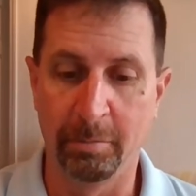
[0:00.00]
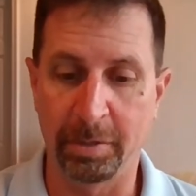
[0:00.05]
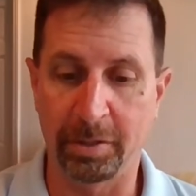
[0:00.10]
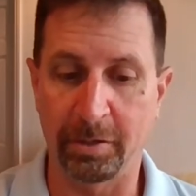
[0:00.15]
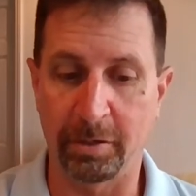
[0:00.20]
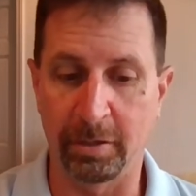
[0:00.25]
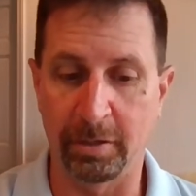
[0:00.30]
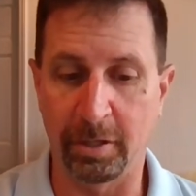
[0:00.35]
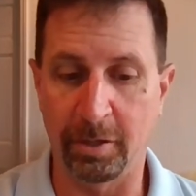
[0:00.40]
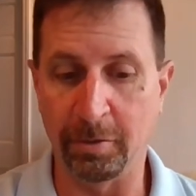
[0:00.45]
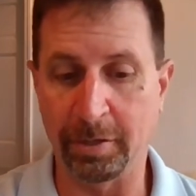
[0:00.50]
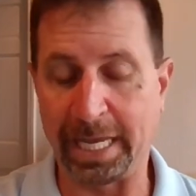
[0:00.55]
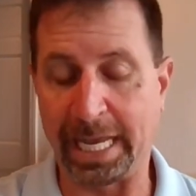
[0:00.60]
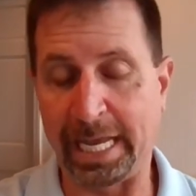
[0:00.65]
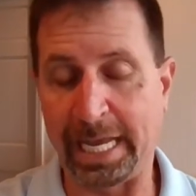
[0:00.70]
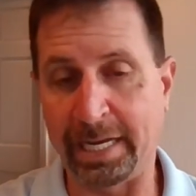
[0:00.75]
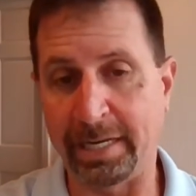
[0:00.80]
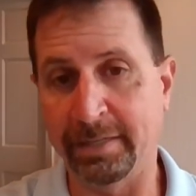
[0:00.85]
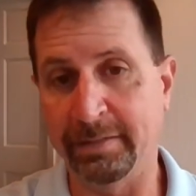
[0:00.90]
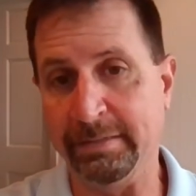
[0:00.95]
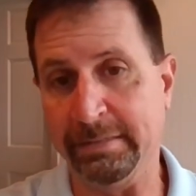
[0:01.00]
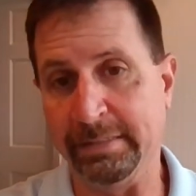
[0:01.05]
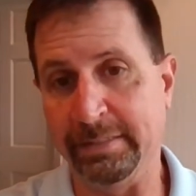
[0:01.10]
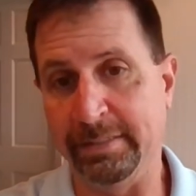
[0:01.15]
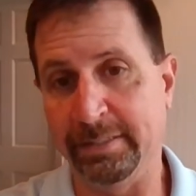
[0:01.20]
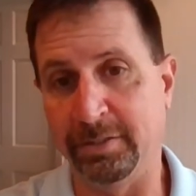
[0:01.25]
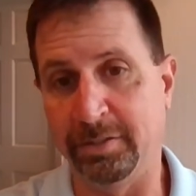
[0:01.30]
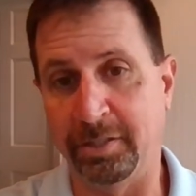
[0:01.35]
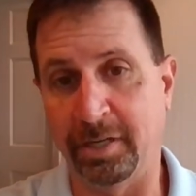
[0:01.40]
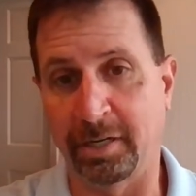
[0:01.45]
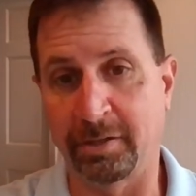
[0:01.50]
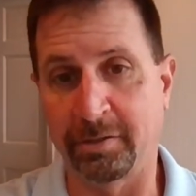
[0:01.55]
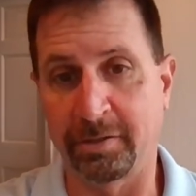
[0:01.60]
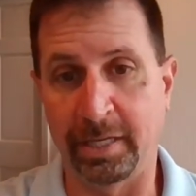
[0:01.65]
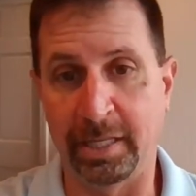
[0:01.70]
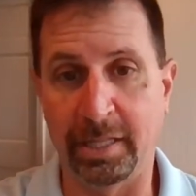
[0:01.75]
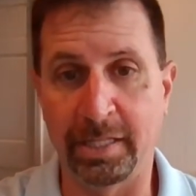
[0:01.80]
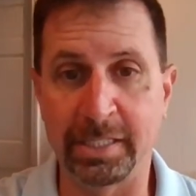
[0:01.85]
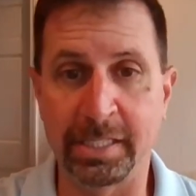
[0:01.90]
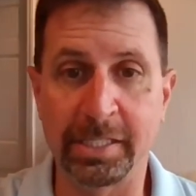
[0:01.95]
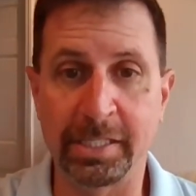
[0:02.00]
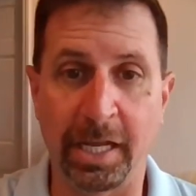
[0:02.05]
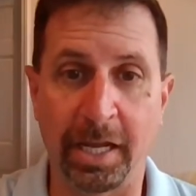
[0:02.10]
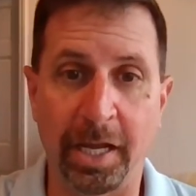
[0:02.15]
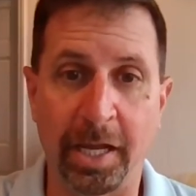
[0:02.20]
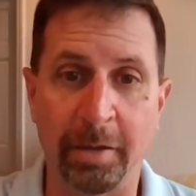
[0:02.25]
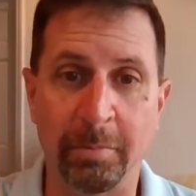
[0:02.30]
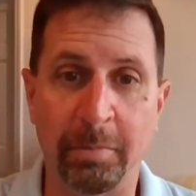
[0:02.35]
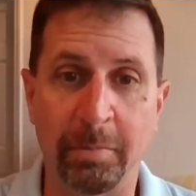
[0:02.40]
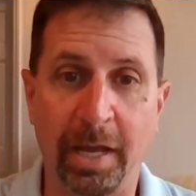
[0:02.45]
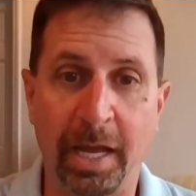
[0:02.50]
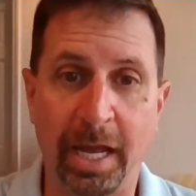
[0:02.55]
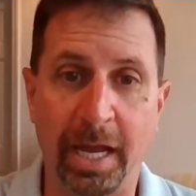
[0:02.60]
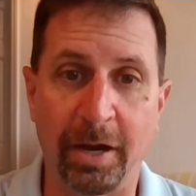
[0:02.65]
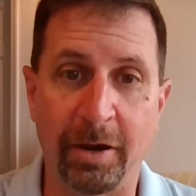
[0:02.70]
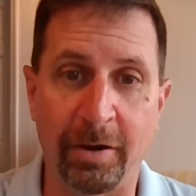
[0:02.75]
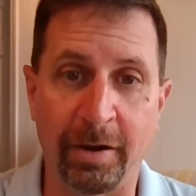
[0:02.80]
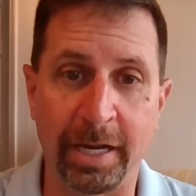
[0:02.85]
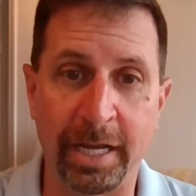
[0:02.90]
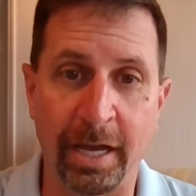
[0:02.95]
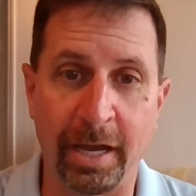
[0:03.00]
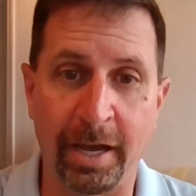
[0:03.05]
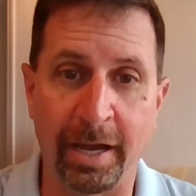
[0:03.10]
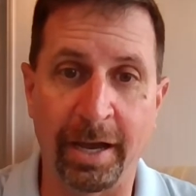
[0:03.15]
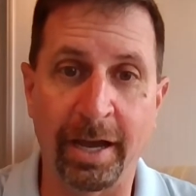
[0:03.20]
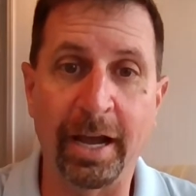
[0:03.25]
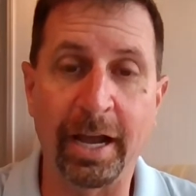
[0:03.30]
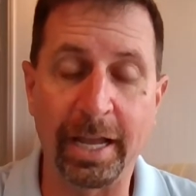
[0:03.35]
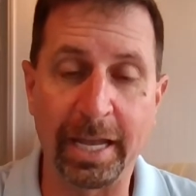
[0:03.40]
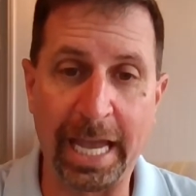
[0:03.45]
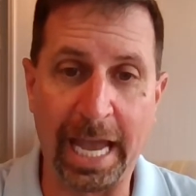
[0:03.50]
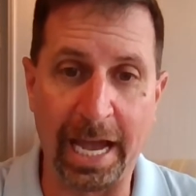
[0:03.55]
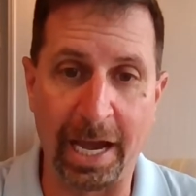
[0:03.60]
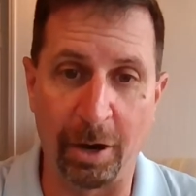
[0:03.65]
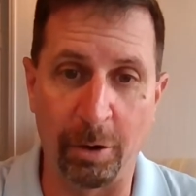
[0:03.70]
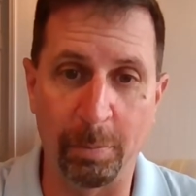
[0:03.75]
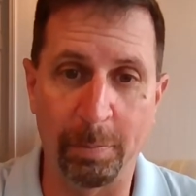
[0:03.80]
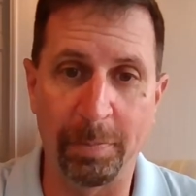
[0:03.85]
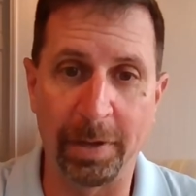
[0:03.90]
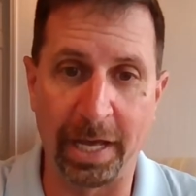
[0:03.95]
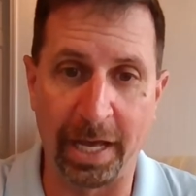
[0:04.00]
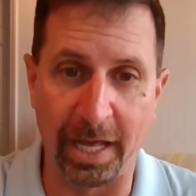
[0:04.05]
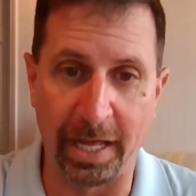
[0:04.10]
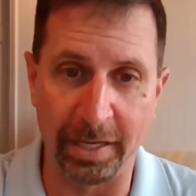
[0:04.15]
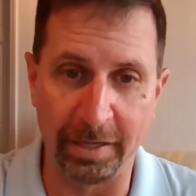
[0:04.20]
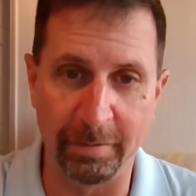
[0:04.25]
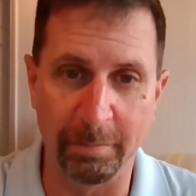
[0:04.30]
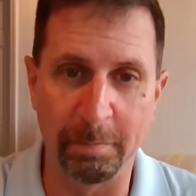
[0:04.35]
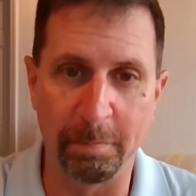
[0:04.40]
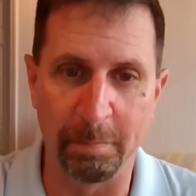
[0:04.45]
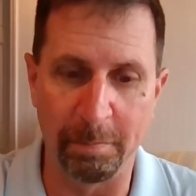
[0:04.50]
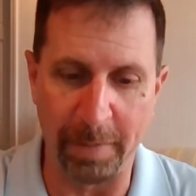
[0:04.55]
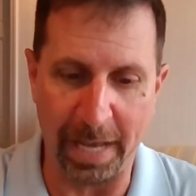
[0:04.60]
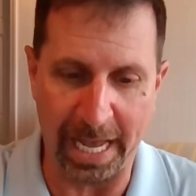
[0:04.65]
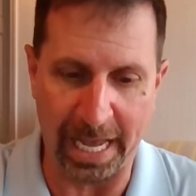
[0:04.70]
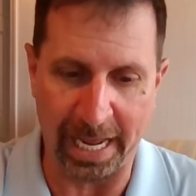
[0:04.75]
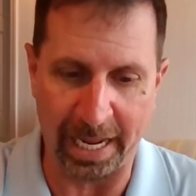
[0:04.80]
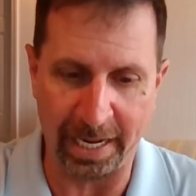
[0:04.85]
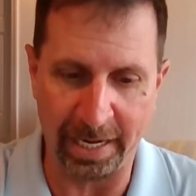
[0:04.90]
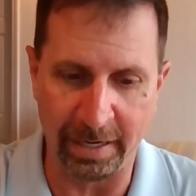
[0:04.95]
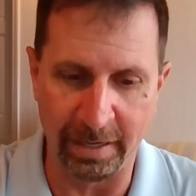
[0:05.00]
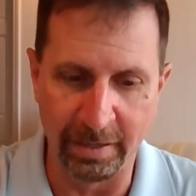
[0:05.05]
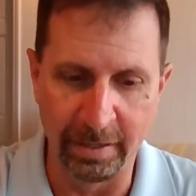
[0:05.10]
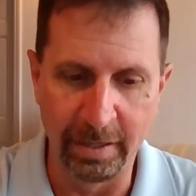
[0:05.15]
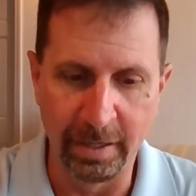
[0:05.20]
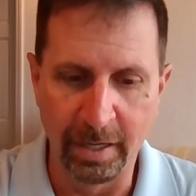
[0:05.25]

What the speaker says: but they're located in generally the same area, Cowpet Bay.